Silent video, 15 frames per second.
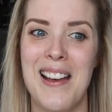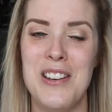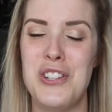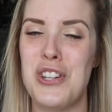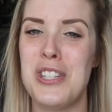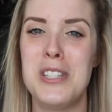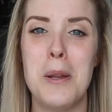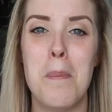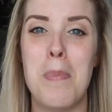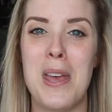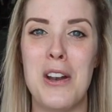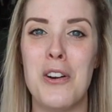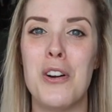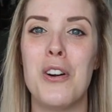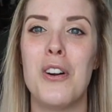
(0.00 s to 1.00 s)
just a
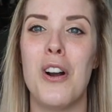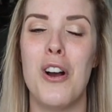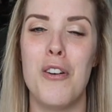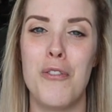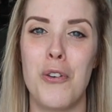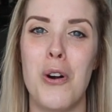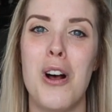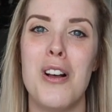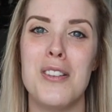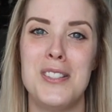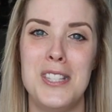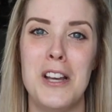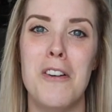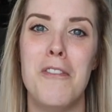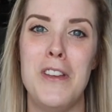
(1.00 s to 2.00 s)
better overall
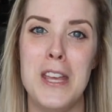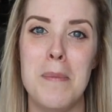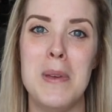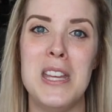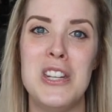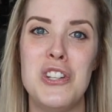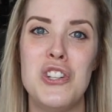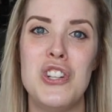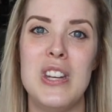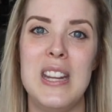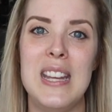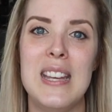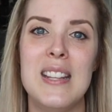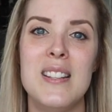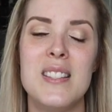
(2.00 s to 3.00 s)
self-image.
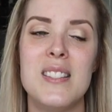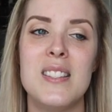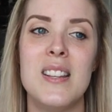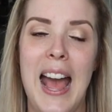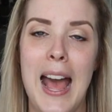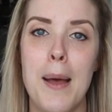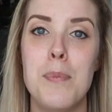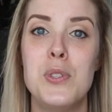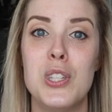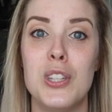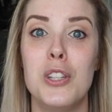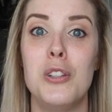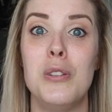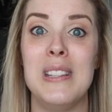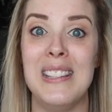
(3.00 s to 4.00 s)
It's
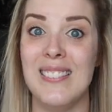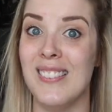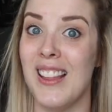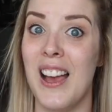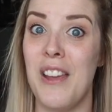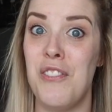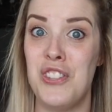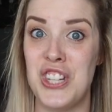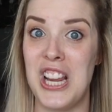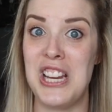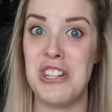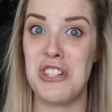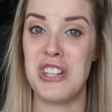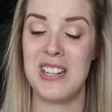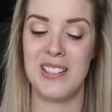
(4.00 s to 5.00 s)
absolutely
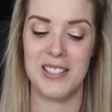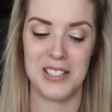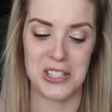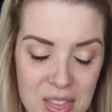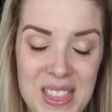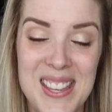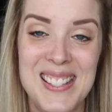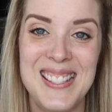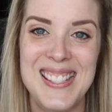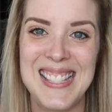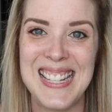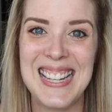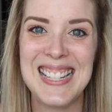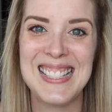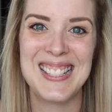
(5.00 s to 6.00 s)
life-changing. The
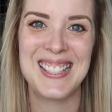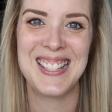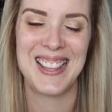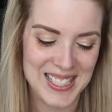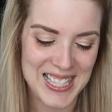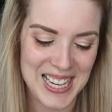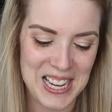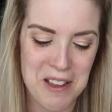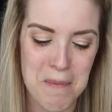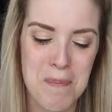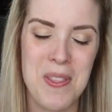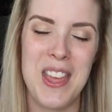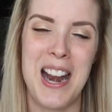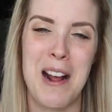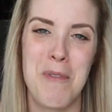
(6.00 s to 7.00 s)
6th
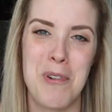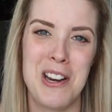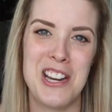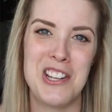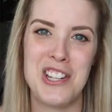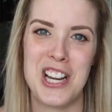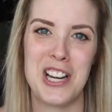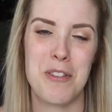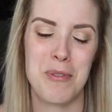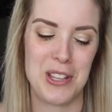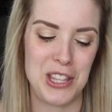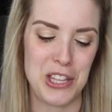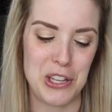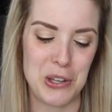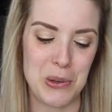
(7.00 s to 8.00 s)
tip that I want to share
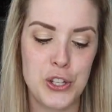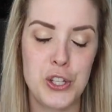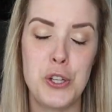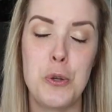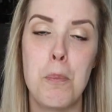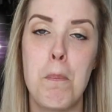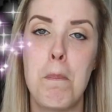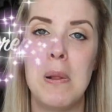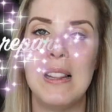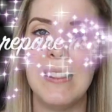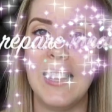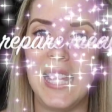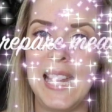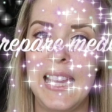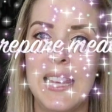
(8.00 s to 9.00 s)
with you, to
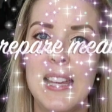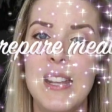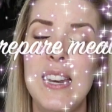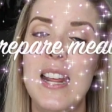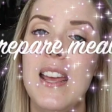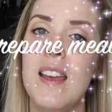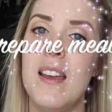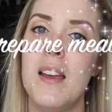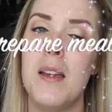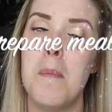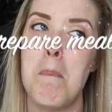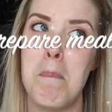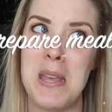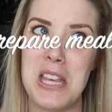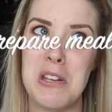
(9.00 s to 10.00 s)
plan
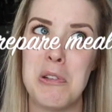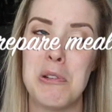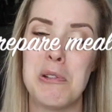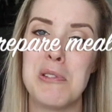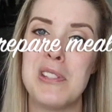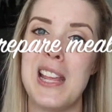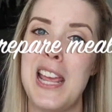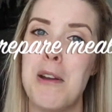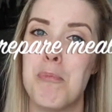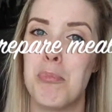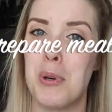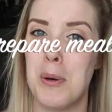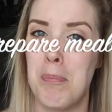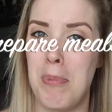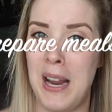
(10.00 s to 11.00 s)
meals and
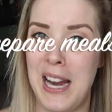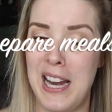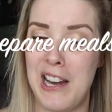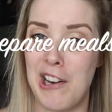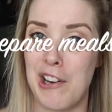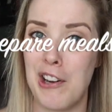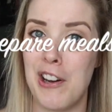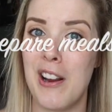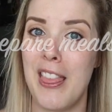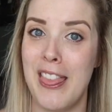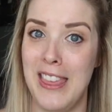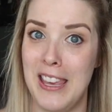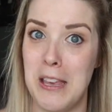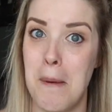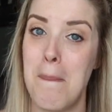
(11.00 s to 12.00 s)
prepare
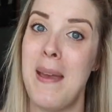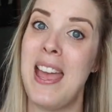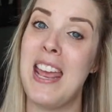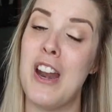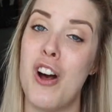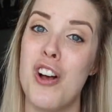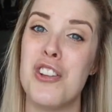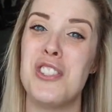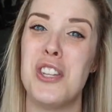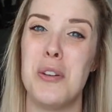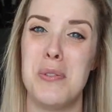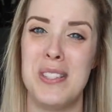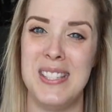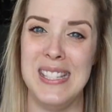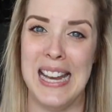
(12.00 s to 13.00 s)
them, and also
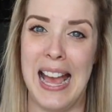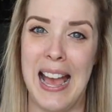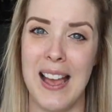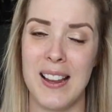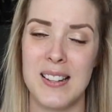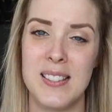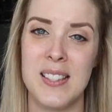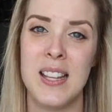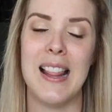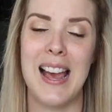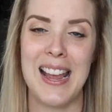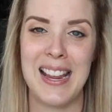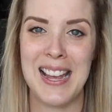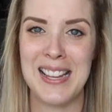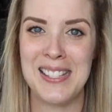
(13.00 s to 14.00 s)
snacks.
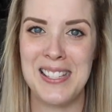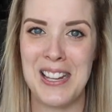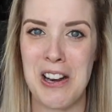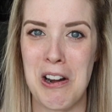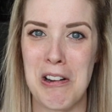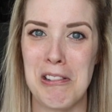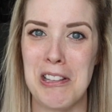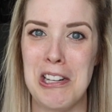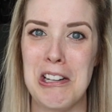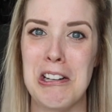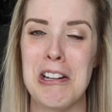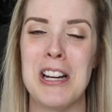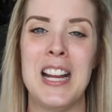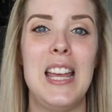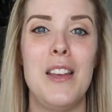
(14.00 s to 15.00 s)
Like I said
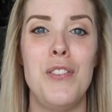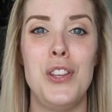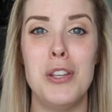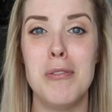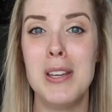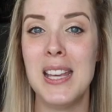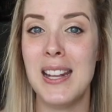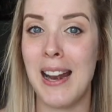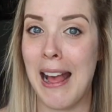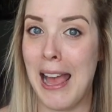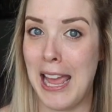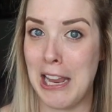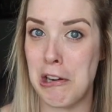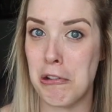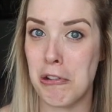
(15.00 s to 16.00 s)
earlier, if you get
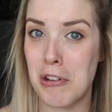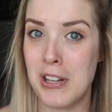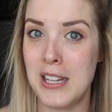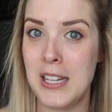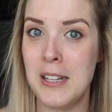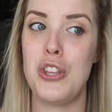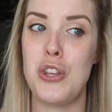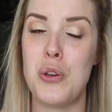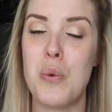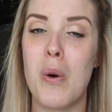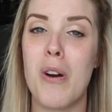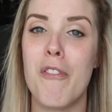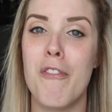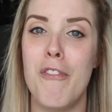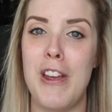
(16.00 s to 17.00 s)
hangry, you
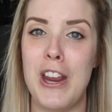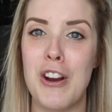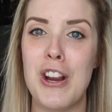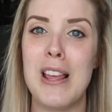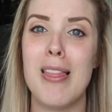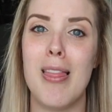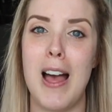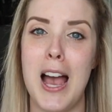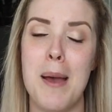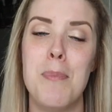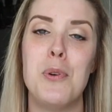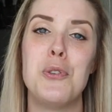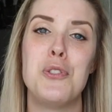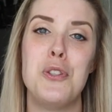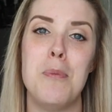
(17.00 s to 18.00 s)
are very
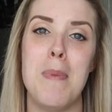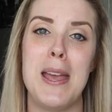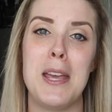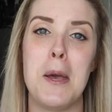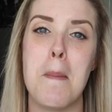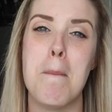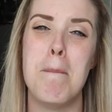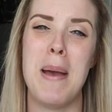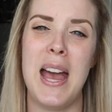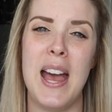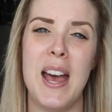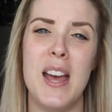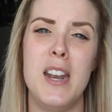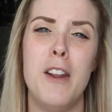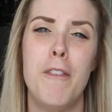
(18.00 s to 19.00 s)
liable to make a
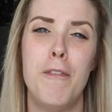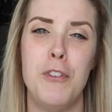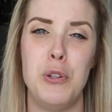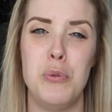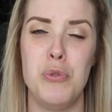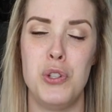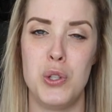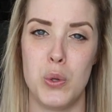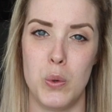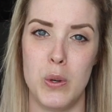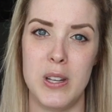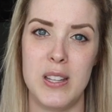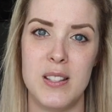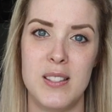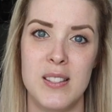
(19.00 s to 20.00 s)
bad food
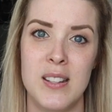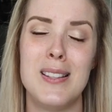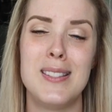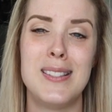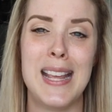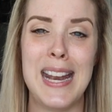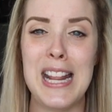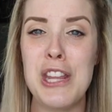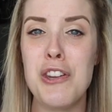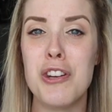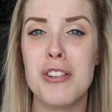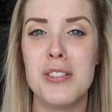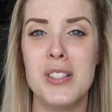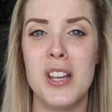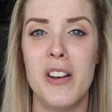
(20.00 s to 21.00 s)
choice. Setting
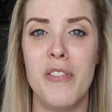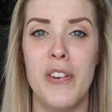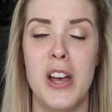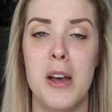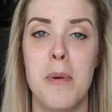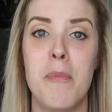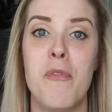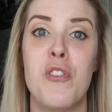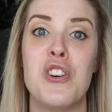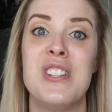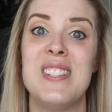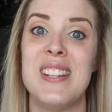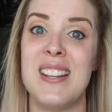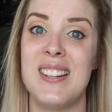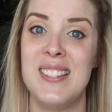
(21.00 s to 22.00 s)
yourself up for
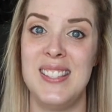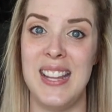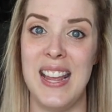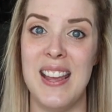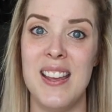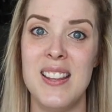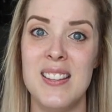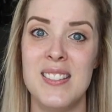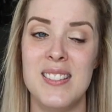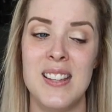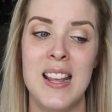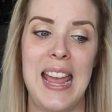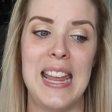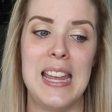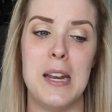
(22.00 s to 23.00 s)
success
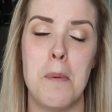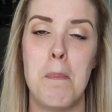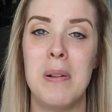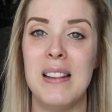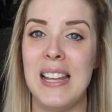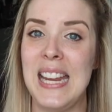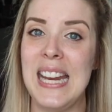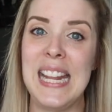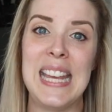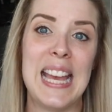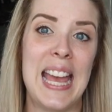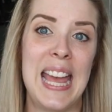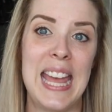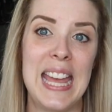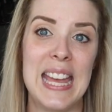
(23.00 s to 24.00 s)
and planning
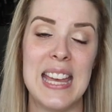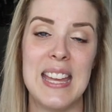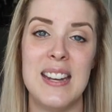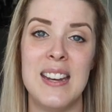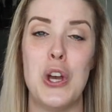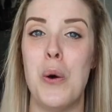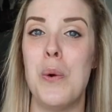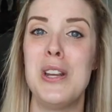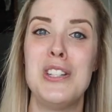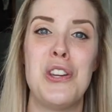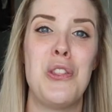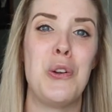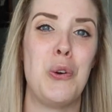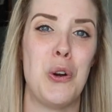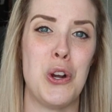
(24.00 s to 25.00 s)
ahead, going to
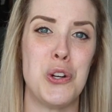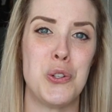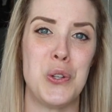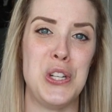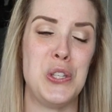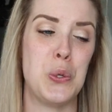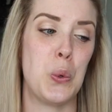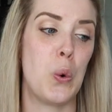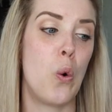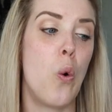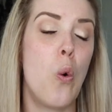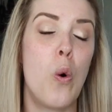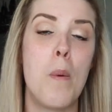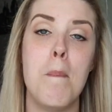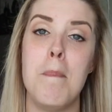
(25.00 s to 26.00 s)
the grocery store
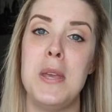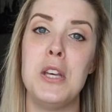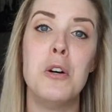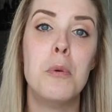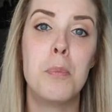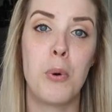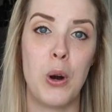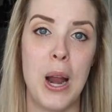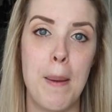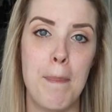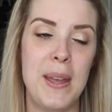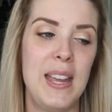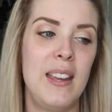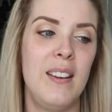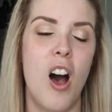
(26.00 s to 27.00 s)
or meal
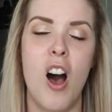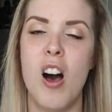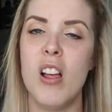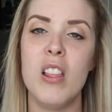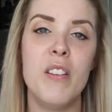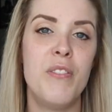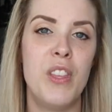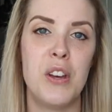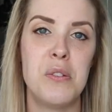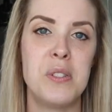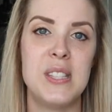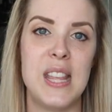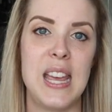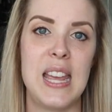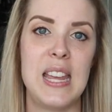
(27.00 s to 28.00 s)
prepping, all of those
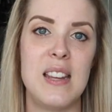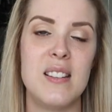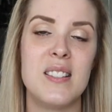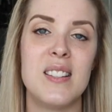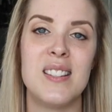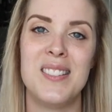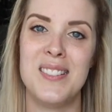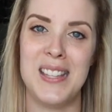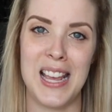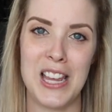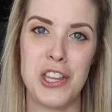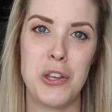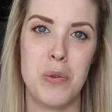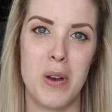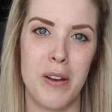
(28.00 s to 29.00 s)
things
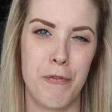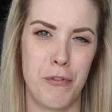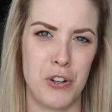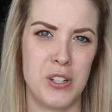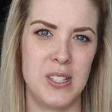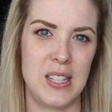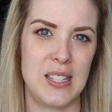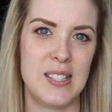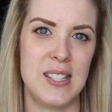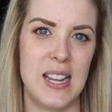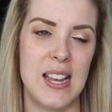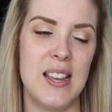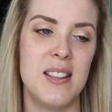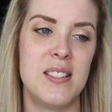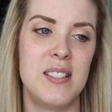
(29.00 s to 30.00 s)
set you up for
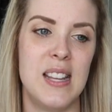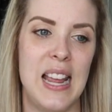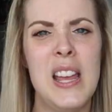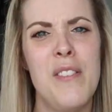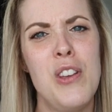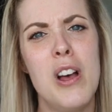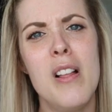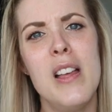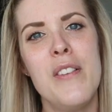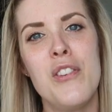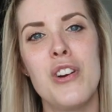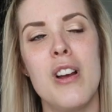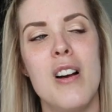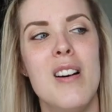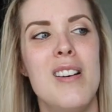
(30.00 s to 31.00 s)
success. Have y'all ever
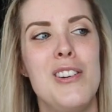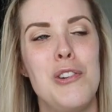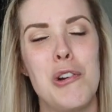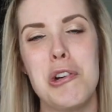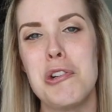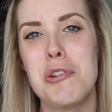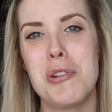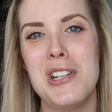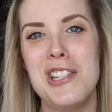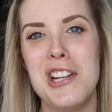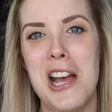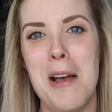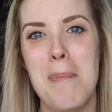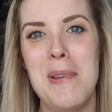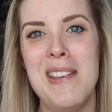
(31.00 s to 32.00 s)
gone grocery
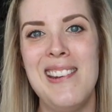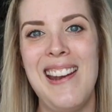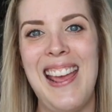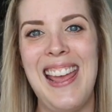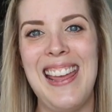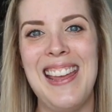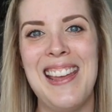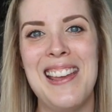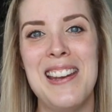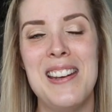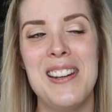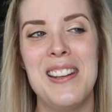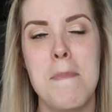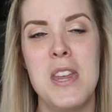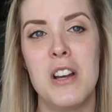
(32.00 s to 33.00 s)
shopping
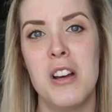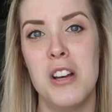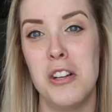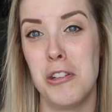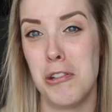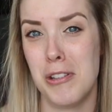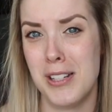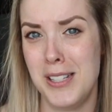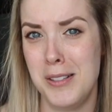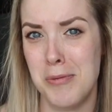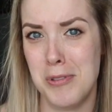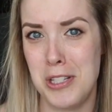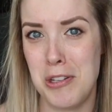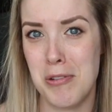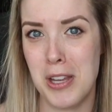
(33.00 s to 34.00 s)
and you're hungry
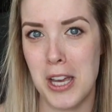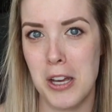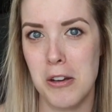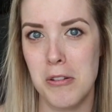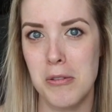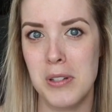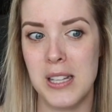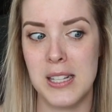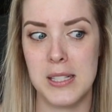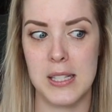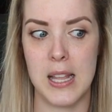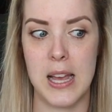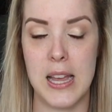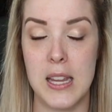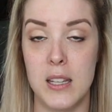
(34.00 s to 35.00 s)
when you go? It's
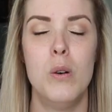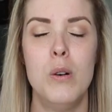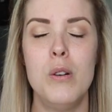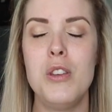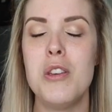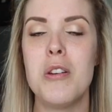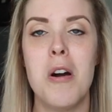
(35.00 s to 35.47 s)
like, oh, you